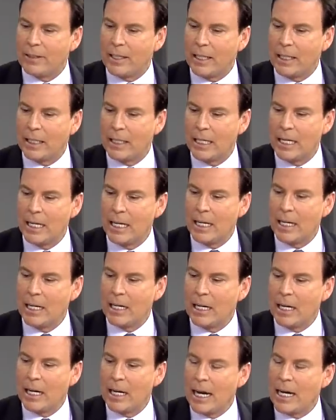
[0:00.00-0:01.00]
Uh,
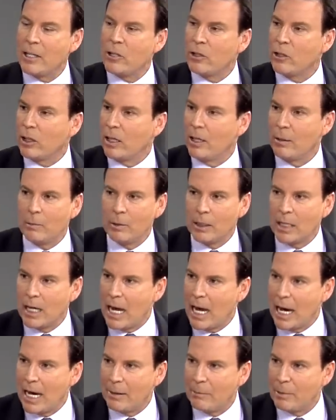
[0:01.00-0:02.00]
uh, I know you're a humble
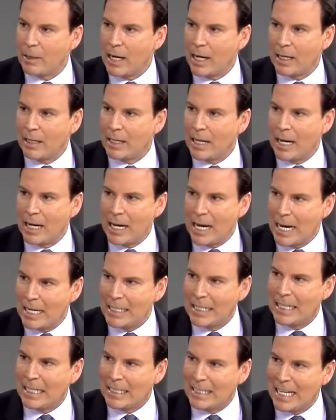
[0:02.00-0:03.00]
guy, but I, I had
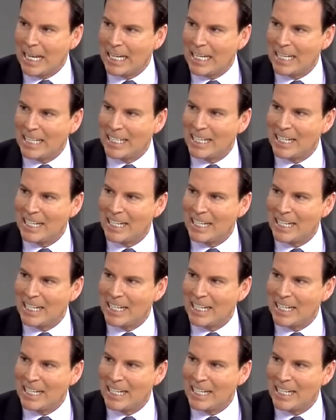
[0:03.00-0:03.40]
to get that in.